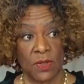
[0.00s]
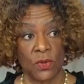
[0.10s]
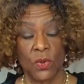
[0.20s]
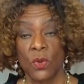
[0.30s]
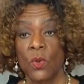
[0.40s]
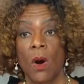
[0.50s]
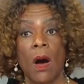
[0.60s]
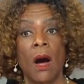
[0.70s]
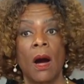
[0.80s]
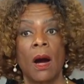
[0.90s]
who
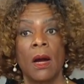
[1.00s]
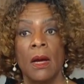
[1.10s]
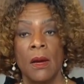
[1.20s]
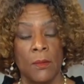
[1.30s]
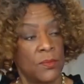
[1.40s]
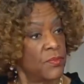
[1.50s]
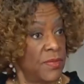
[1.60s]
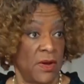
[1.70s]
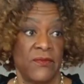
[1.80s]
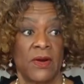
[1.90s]

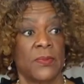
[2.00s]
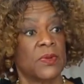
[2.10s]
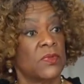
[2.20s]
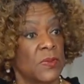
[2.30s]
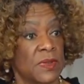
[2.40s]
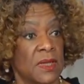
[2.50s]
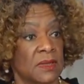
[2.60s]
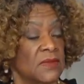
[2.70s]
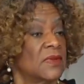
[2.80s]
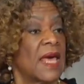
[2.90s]
they're very
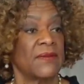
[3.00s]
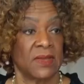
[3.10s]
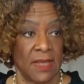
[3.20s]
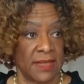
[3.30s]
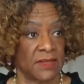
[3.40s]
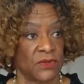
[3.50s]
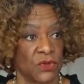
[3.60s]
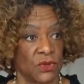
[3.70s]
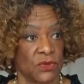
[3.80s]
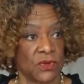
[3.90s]
reproductive and having lots of
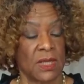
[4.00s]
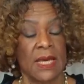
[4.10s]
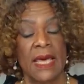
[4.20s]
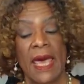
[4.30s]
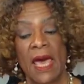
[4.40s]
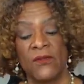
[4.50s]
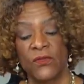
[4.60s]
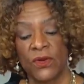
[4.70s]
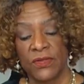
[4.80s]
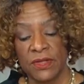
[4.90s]
children. And
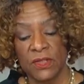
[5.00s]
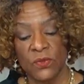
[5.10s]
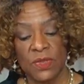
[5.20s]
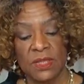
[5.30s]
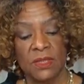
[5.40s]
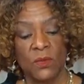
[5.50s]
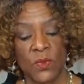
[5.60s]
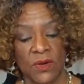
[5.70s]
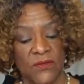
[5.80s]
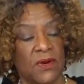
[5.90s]
for this reason,
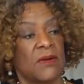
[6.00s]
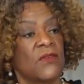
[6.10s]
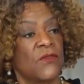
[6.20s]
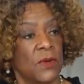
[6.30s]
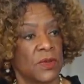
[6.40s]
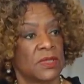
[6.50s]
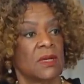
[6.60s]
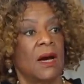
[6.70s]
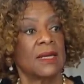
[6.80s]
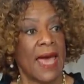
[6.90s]
we are very focused
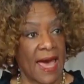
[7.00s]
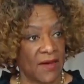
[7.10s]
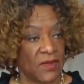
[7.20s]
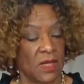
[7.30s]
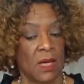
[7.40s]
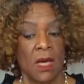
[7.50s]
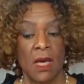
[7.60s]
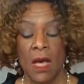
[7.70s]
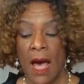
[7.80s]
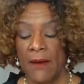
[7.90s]
on having
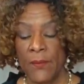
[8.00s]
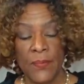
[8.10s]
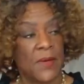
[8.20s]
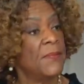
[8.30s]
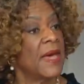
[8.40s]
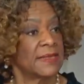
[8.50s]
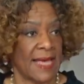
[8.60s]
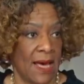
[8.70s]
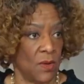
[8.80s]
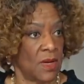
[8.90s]
the best
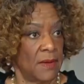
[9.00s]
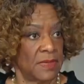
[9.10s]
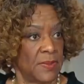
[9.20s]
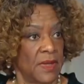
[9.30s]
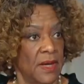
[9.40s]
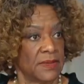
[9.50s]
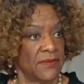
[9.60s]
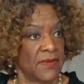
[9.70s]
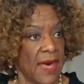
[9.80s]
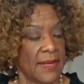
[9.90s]
outcomes because of
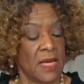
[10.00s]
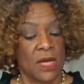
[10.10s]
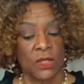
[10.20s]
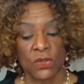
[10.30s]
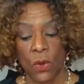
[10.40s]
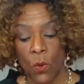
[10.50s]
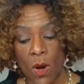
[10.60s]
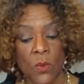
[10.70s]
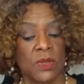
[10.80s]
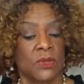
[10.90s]
that. So
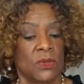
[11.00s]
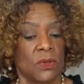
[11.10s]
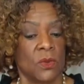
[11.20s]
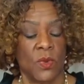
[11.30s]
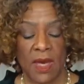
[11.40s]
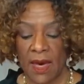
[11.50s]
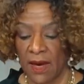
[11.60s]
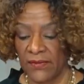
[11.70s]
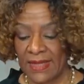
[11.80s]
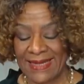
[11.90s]
what we do, we
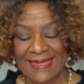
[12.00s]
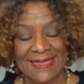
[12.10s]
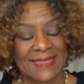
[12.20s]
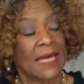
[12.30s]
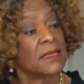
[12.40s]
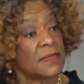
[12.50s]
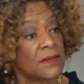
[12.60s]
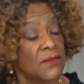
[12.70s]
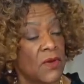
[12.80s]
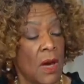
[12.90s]
have an
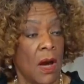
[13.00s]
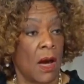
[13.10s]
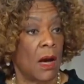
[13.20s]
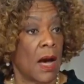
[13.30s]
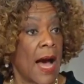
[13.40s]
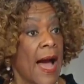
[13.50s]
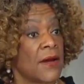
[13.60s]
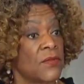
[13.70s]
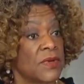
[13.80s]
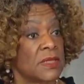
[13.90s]
extensive
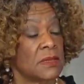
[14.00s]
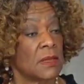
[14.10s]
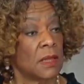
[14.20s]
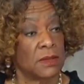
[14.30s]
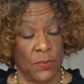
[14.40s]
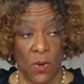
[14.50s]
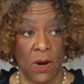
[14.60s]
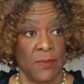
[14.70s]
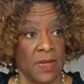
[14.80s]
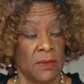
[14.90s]
high-risk
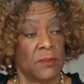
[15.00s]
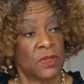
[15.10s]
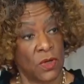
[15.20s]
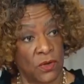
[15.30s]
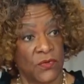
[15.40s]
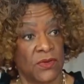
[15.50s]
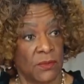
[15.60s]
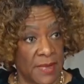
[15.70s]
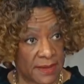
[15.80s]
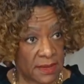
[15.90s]
department, maternal fetal
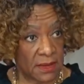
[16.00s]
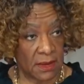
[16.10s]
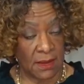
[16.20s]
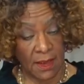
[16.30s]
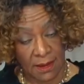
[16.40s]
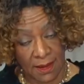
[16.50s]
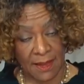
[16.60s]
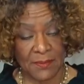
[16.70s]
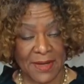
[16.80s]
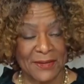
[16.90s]
medicine
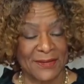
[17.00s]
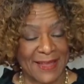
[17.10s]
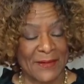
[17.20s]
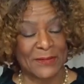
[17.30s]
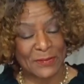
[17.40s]
in medical language,